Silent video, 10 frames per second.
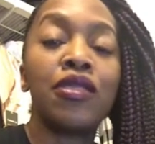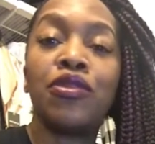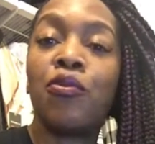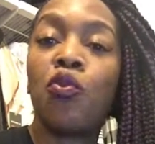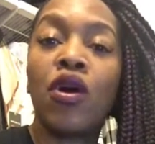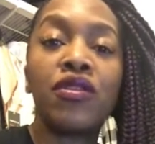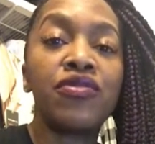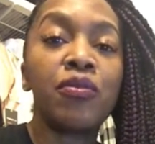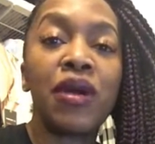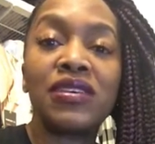One of
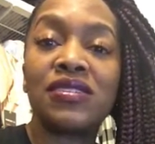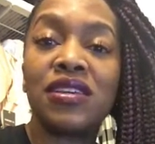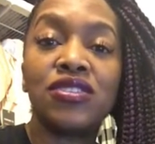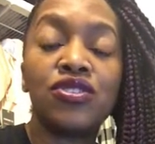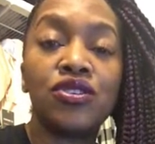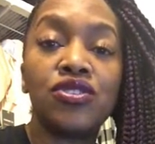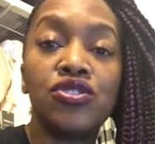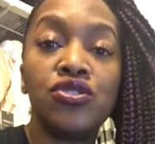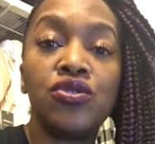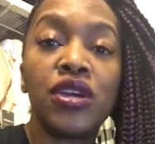the best things you can
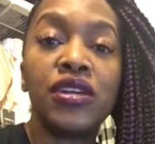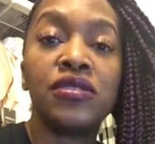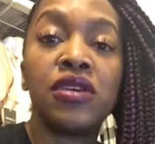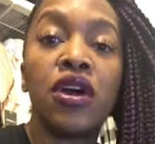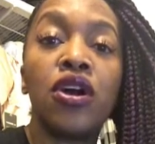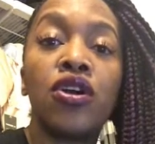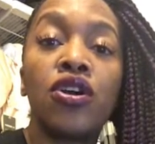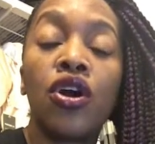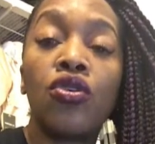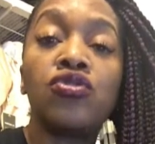do is
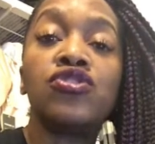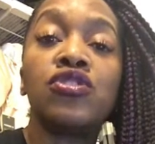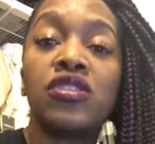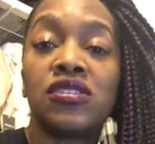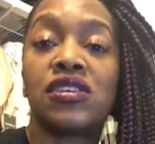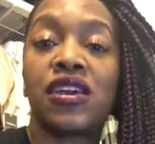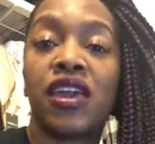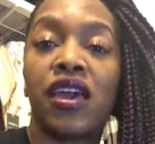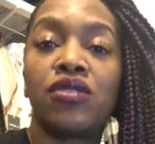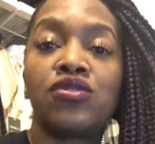go to this
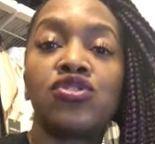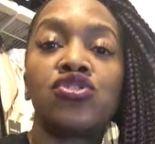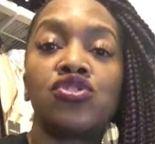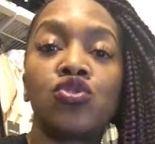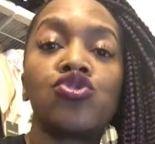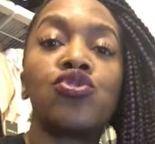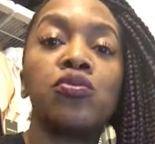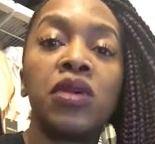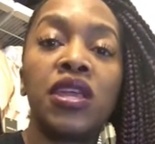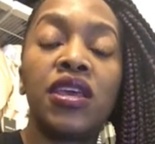account's social
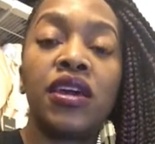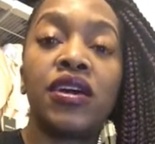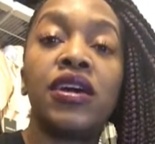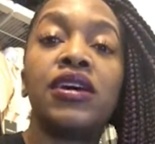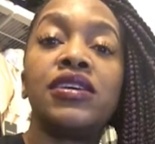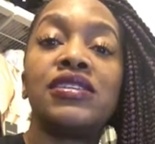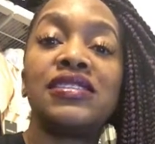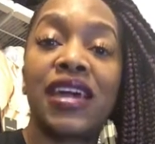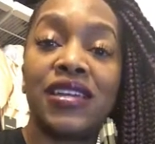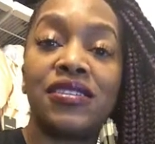media
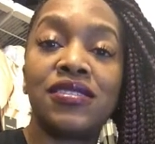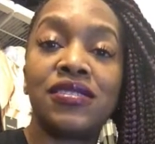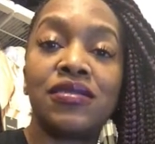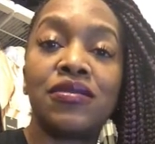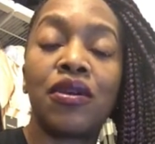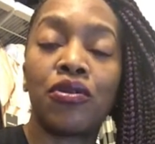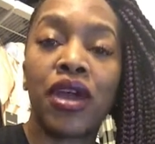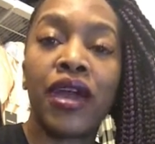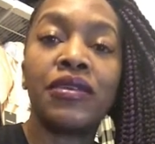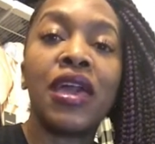sites,
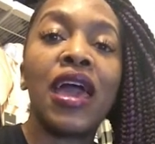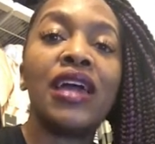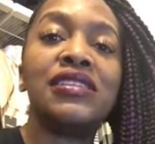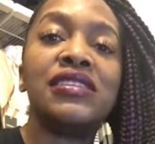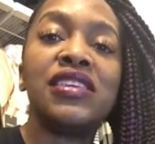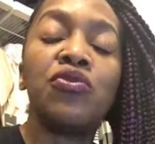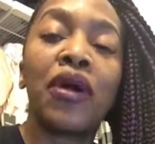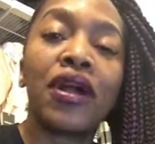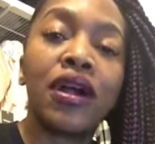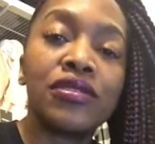okay, and see
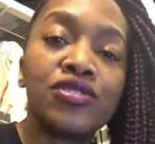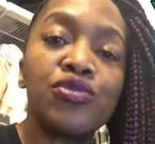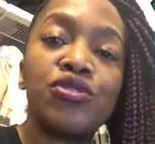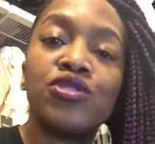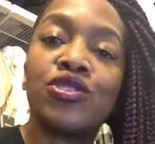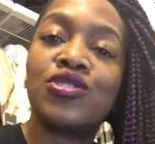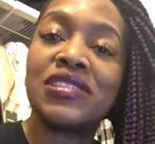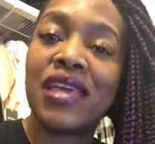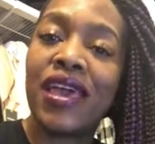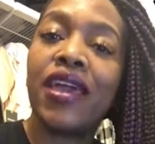what customers are
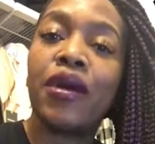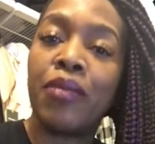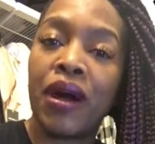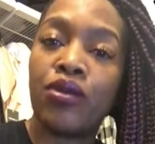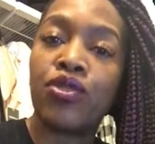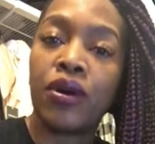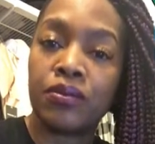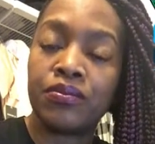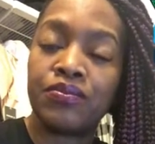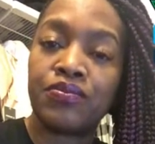saying about them.